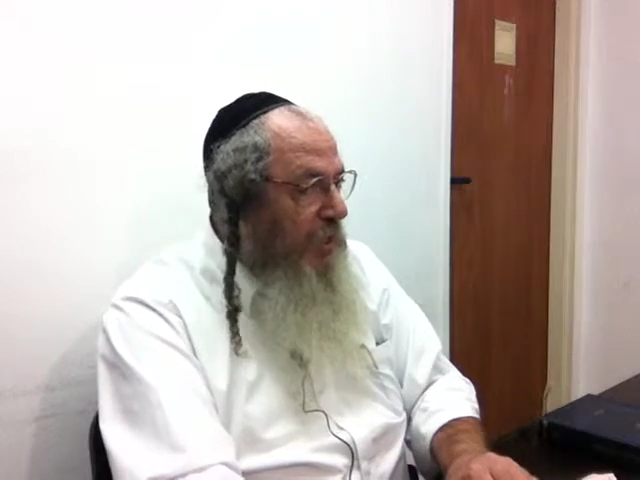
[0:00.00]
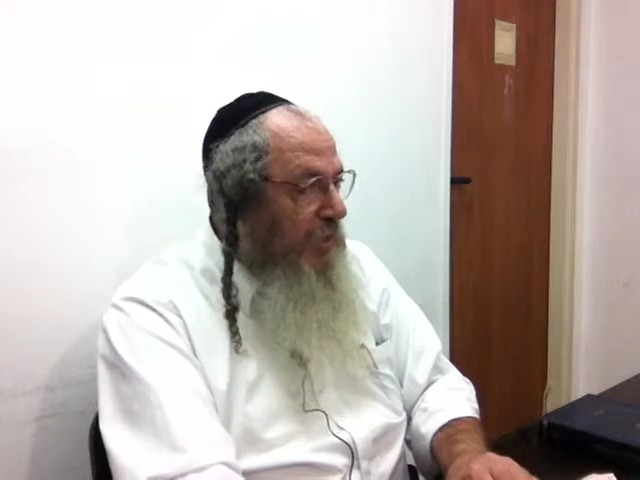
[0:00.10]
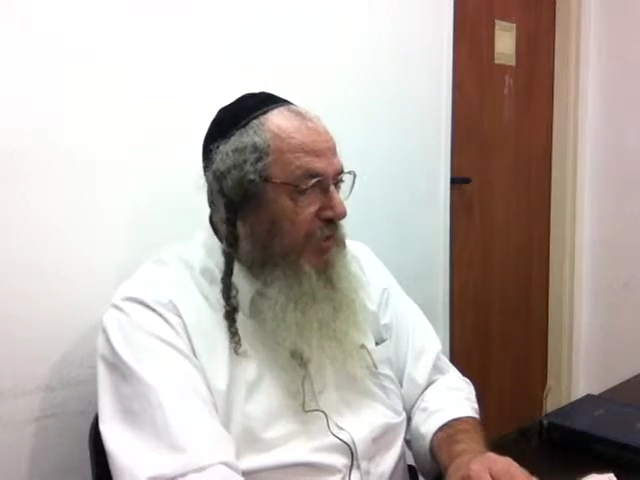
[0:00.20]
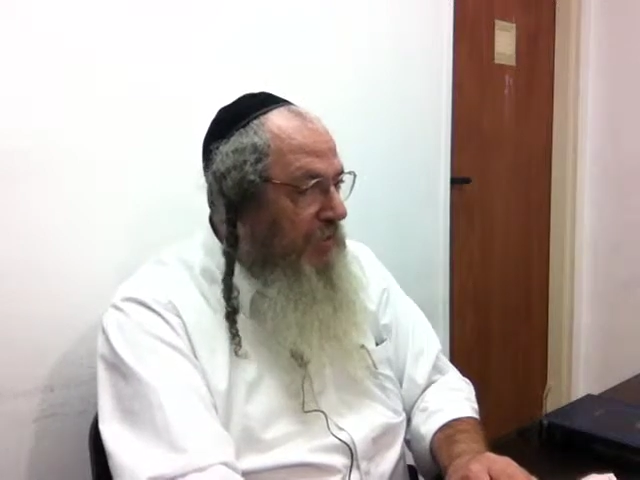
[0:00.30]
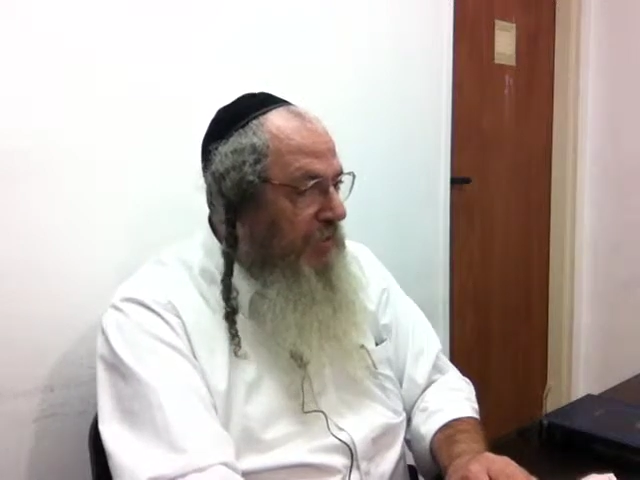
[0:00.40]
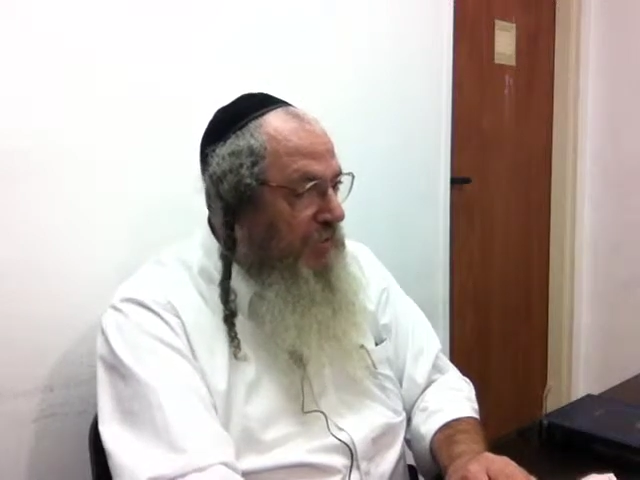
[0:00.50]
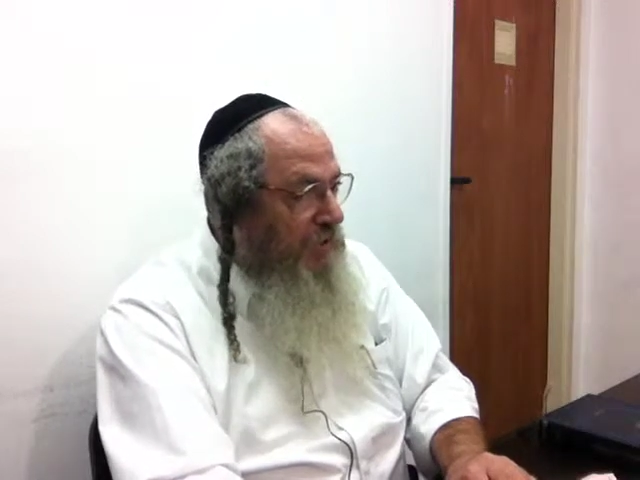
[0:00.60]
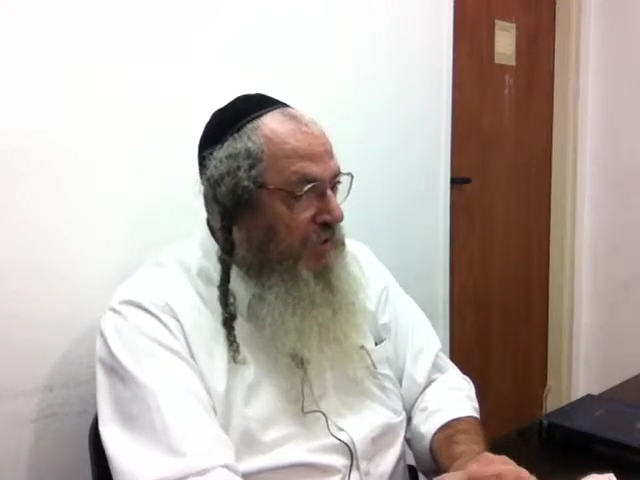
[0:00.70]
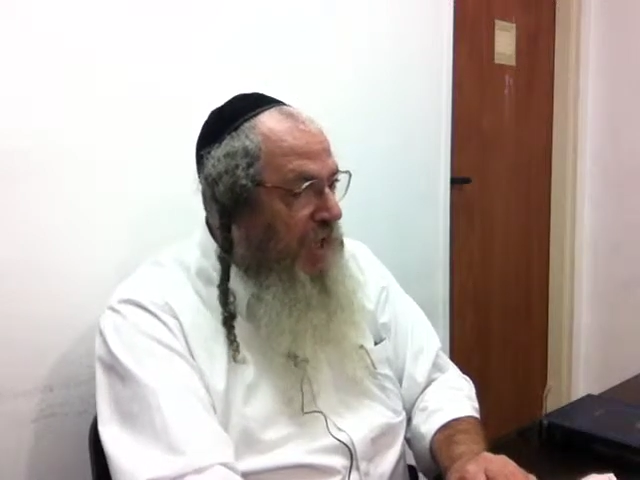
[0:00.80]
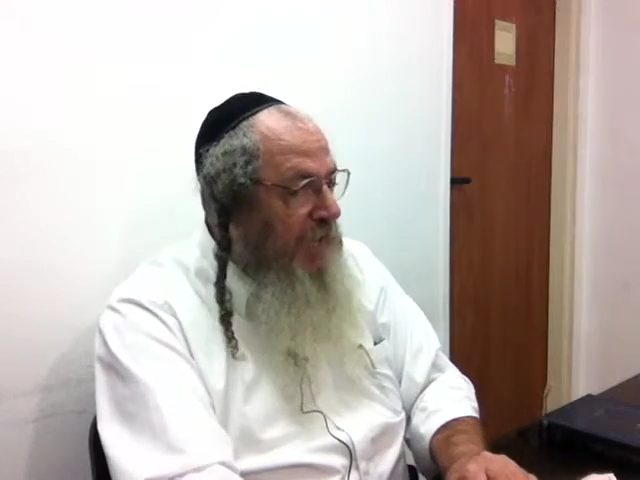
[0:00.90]
one
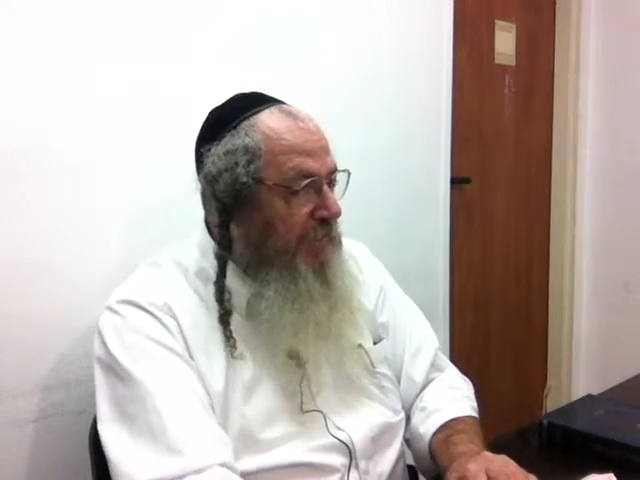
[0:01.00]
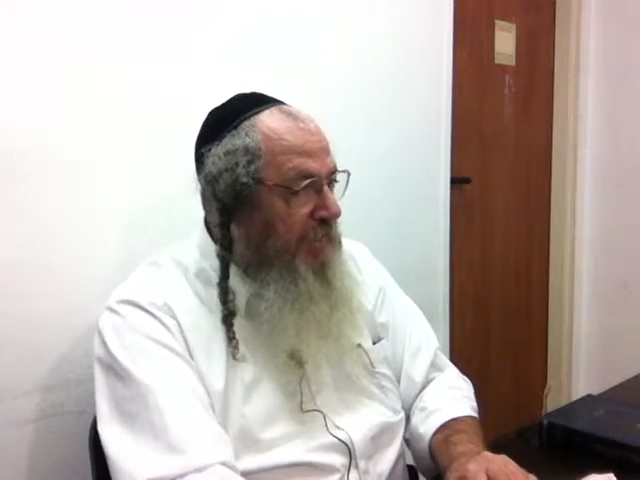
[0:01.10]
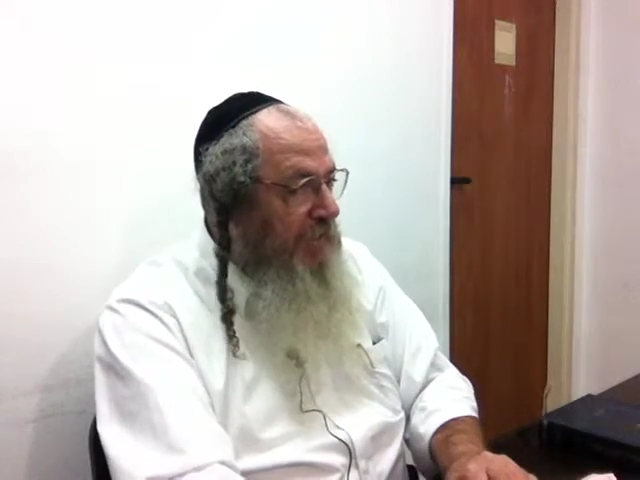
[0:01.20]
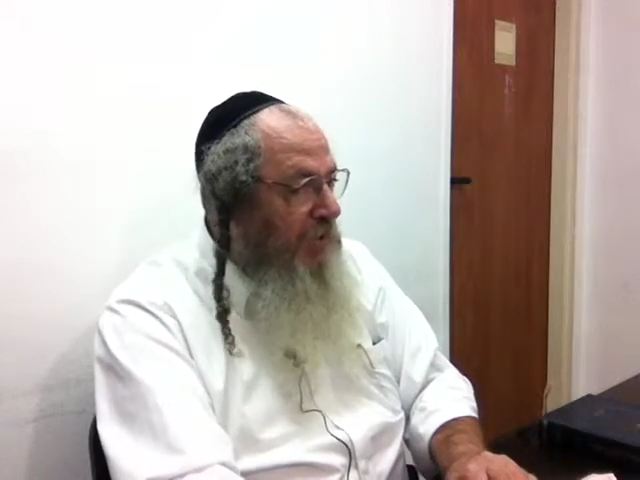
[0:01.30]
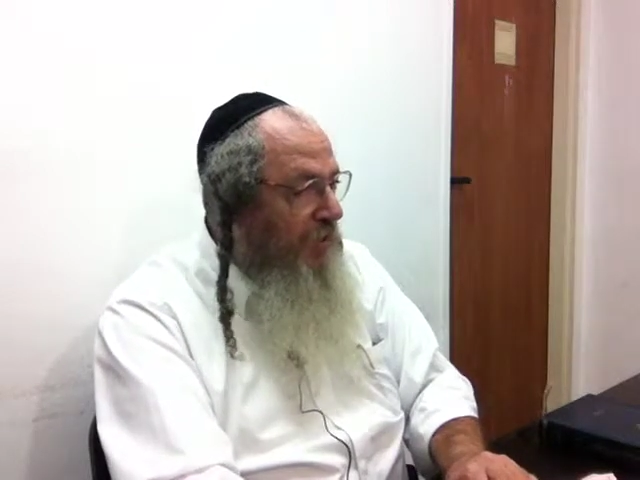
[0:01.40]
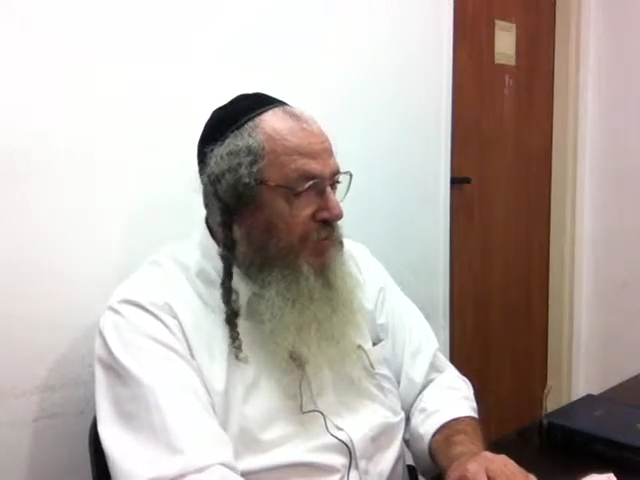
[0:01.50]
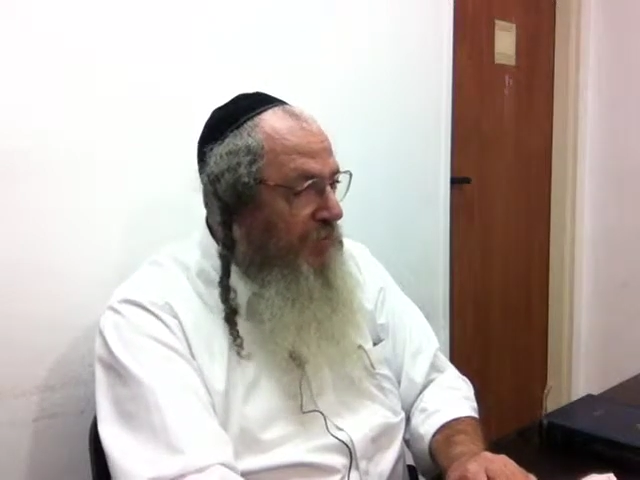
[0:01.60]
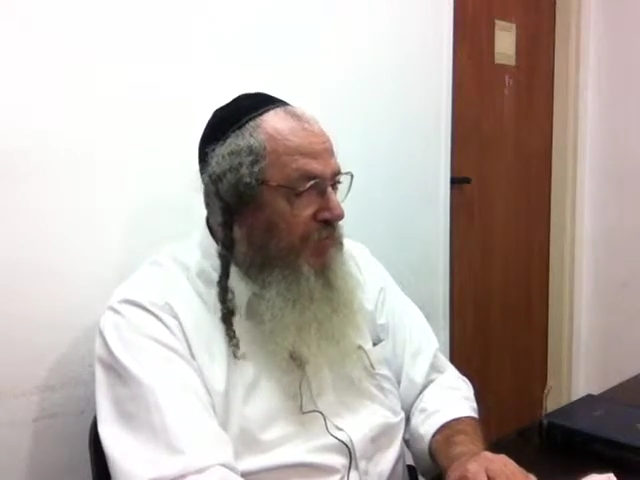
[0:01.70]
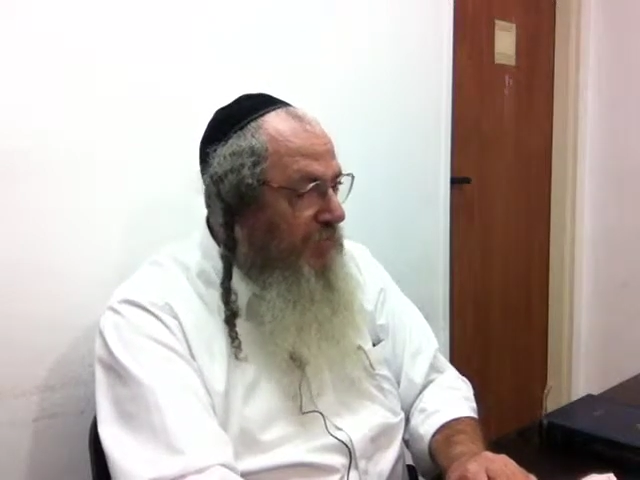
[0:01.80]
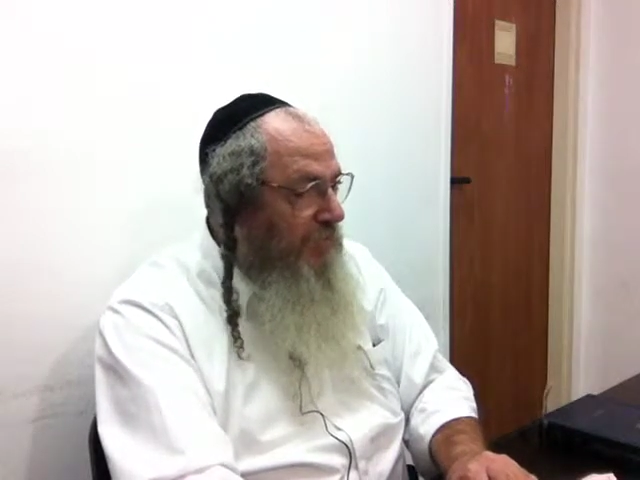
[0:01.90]
dug
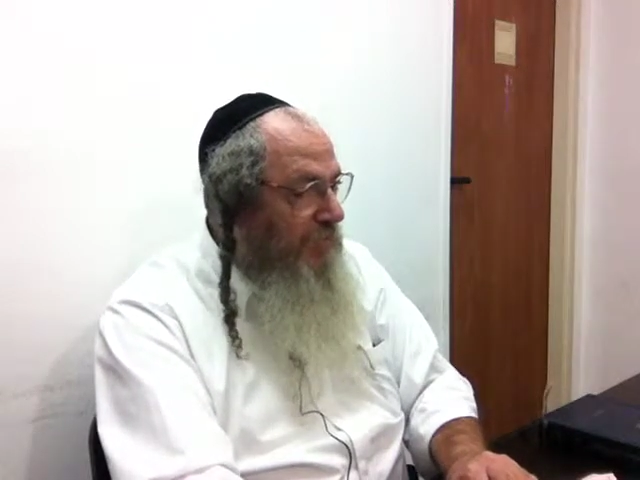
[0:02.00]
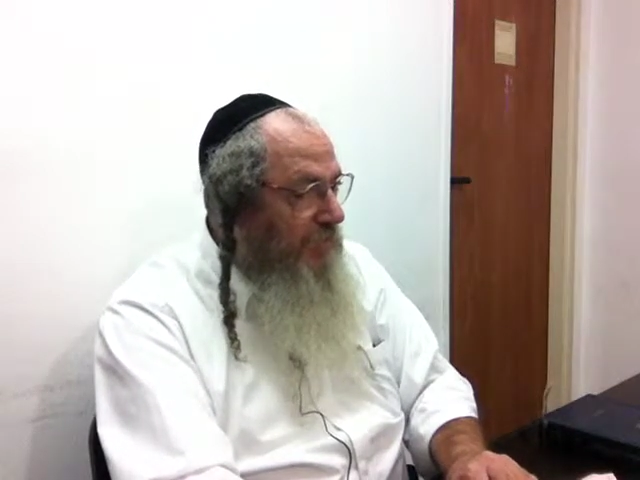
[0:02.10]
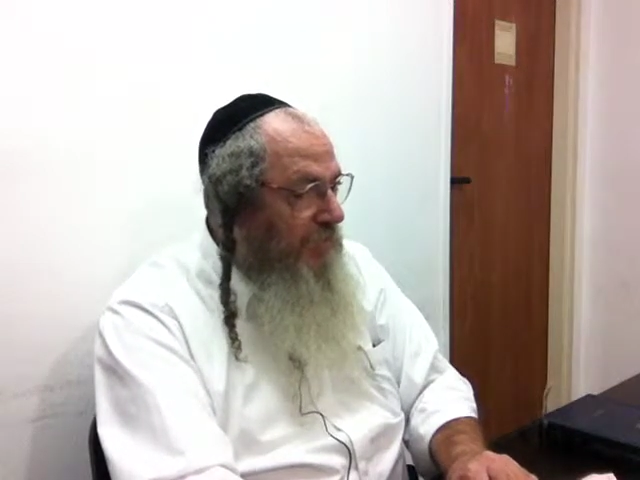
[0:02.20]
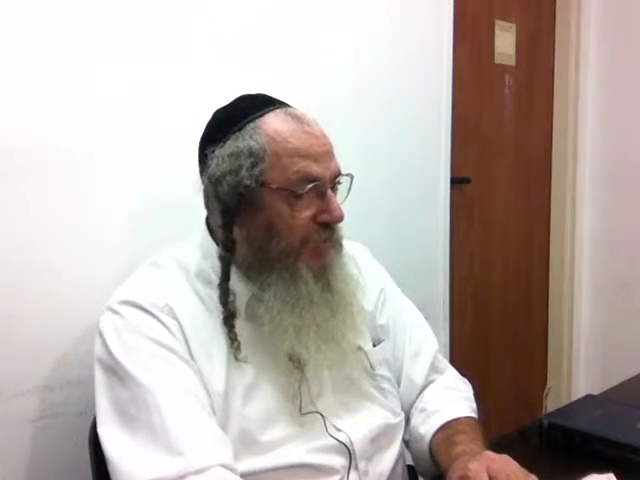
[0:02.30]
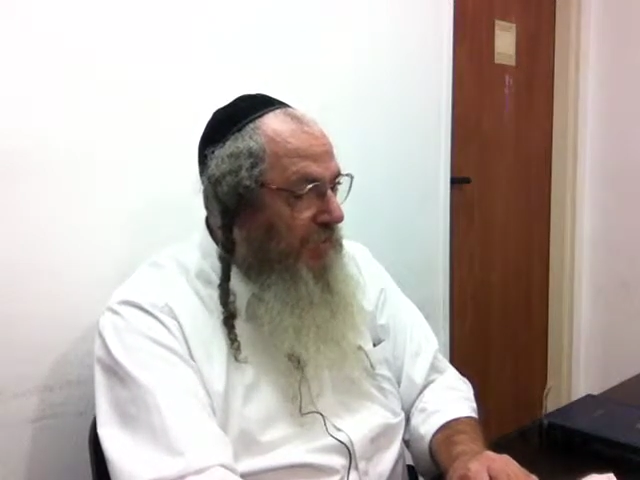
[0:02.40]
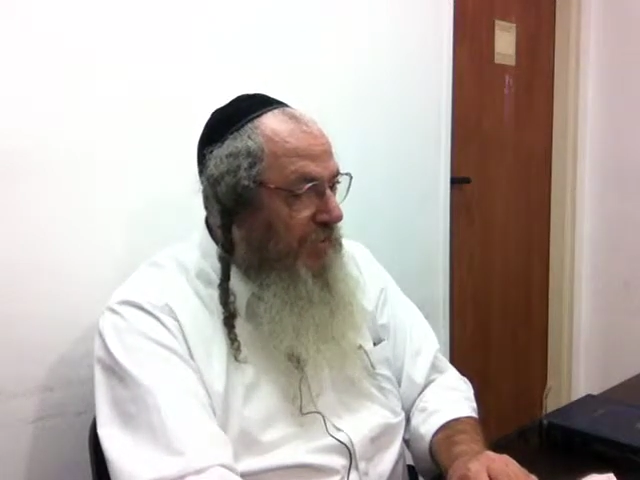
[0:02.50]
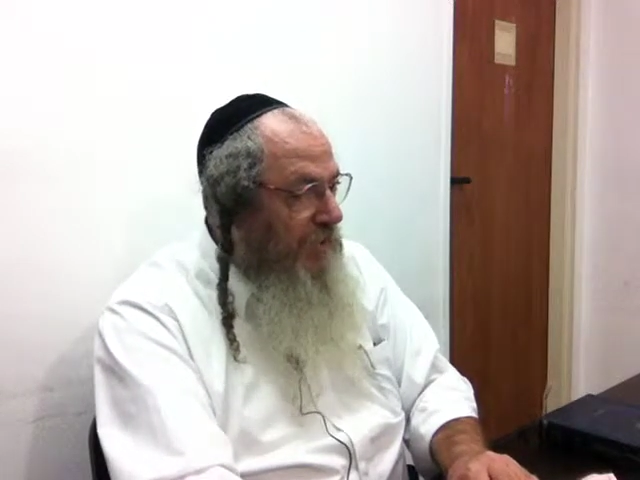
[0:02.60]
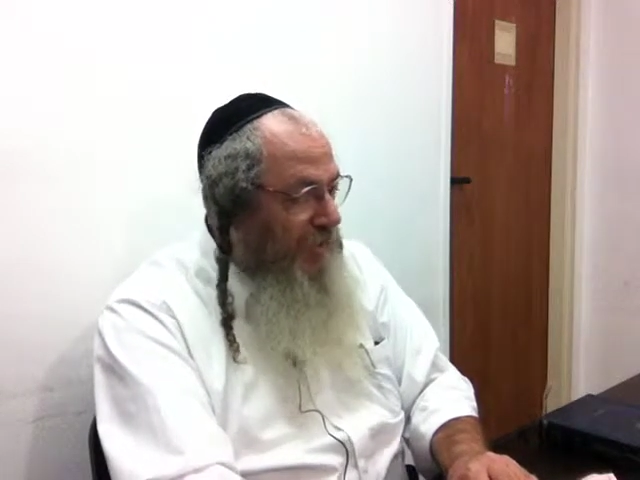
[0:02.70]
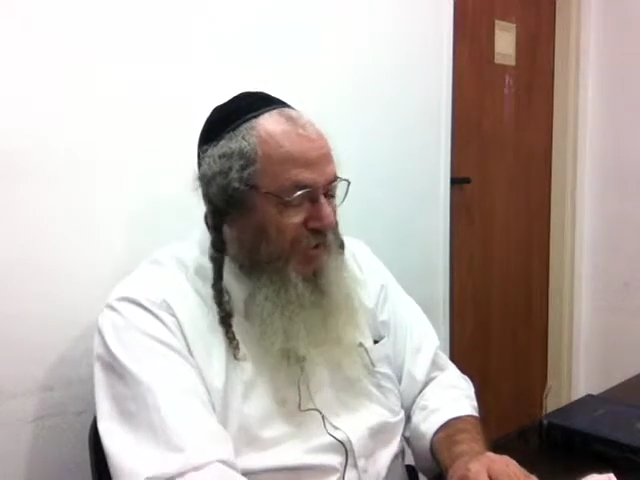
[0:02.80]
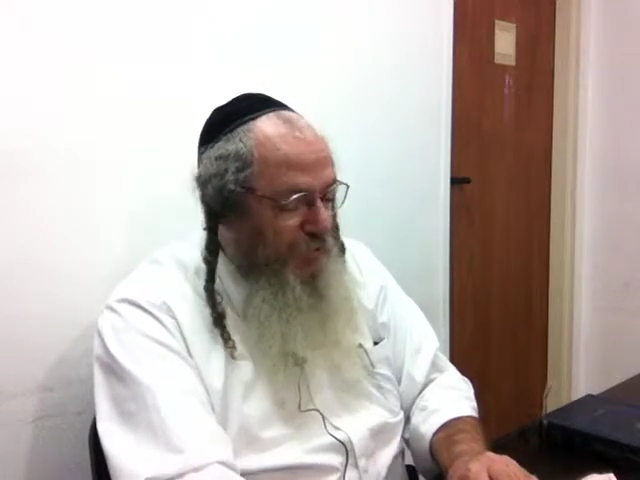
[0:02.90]
himself
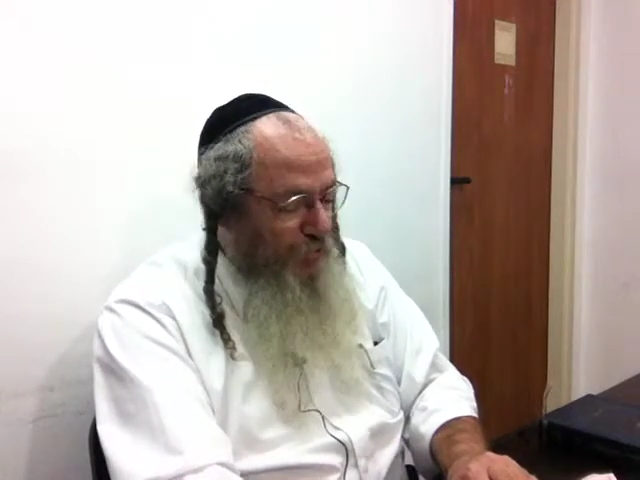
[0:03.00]
a